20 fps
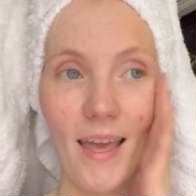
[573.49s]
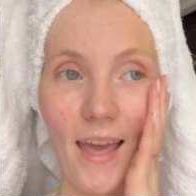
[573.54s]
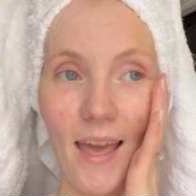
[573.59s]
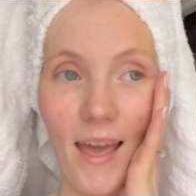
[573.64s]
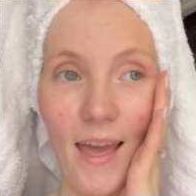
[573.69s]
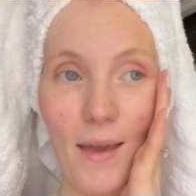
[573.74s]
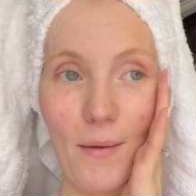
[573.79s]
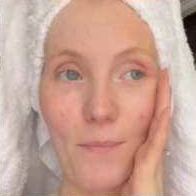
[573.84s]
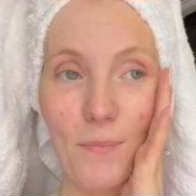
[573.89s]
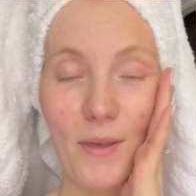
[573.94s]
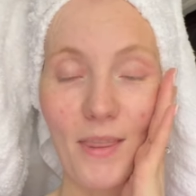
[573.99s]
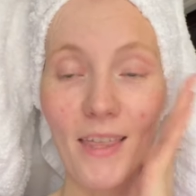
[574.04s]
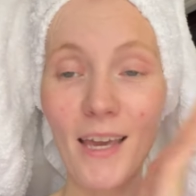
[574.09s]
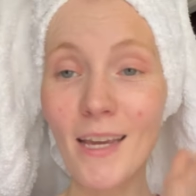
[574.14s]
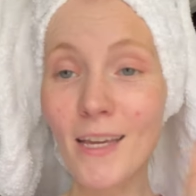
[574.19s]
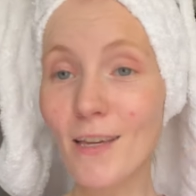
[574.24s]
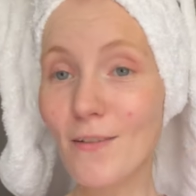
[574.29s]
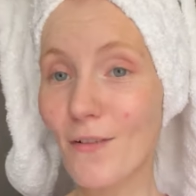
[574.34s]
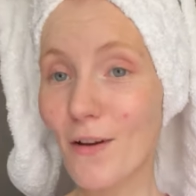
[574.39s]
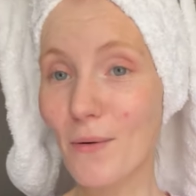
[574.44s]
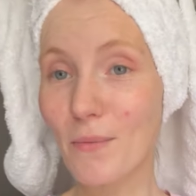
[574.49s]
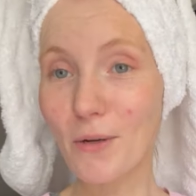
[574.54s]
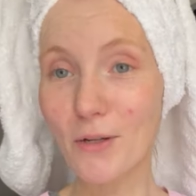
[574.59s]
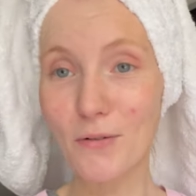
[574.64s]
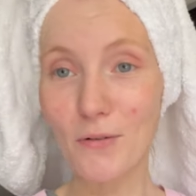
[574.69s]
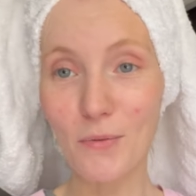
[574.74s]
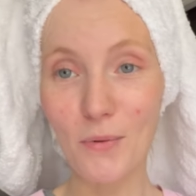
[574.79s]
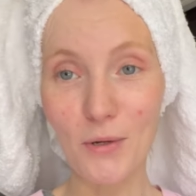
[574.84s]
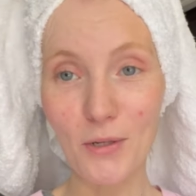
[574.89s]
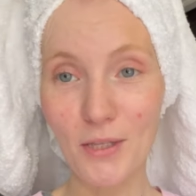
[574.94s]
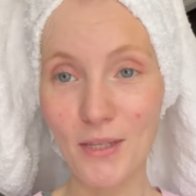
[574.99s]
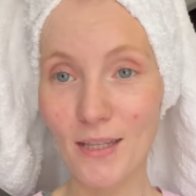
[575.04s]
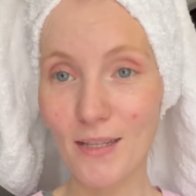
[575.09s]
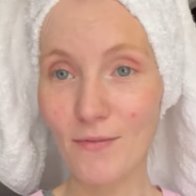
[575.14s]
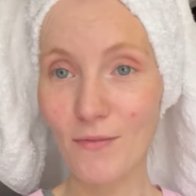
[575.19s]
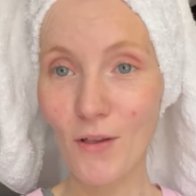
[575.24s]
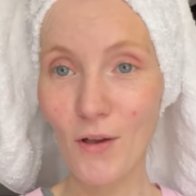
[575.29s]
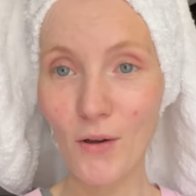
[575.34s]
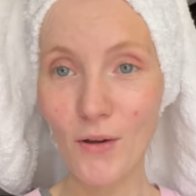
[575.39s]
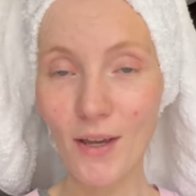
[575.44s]
But thank you very much for watching this
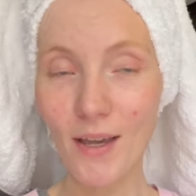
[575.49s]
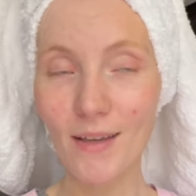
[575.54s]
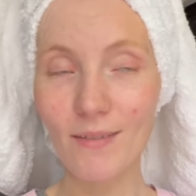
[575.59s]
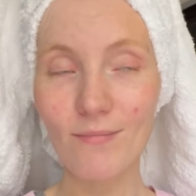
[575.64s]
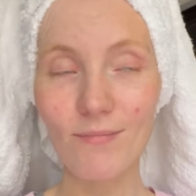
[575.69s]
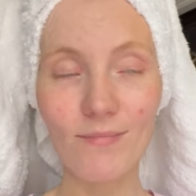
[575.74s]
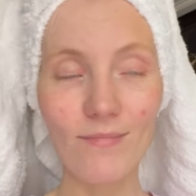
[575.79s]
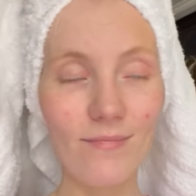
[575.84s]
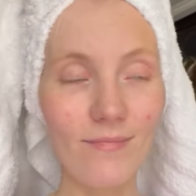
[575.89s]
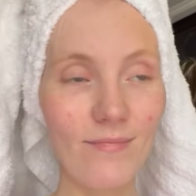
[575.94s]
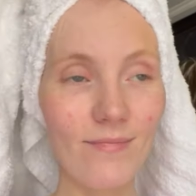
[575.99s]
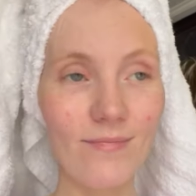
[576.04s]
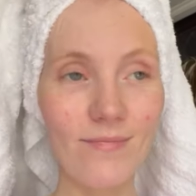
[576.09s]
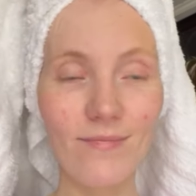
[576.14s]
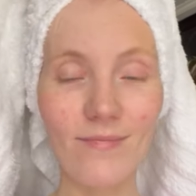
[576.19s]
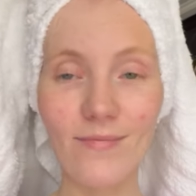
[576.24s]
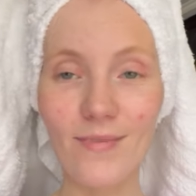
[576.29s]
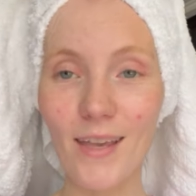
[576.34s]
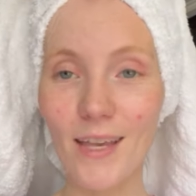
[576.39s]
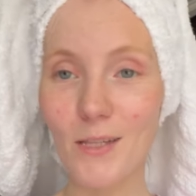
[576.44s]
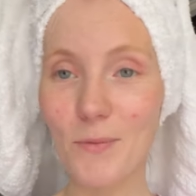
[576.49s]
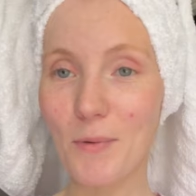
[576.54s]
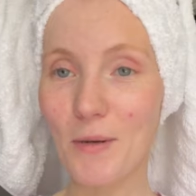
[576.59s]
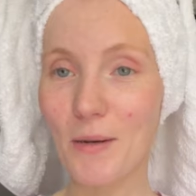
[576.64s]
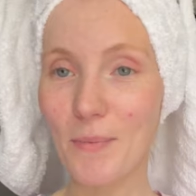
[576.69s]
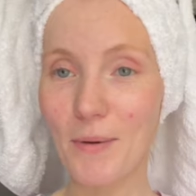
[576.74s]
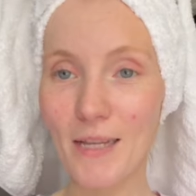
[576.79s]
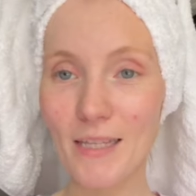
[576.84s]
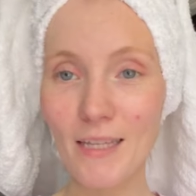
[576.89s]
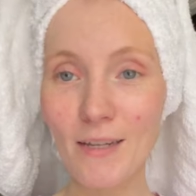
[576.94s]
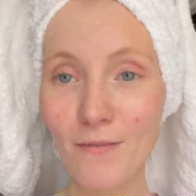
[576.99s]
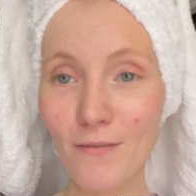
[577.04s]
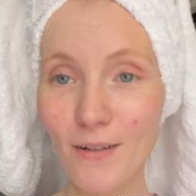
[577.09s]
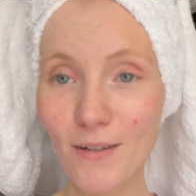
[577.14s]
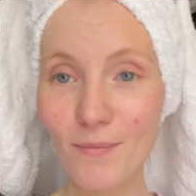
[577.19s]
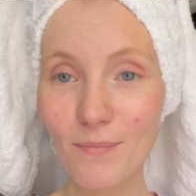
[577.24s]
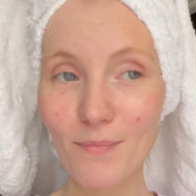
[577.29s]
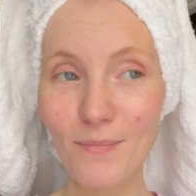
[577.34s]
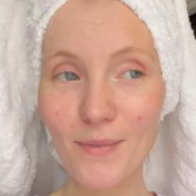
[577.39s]
vlog, it's been a bit different.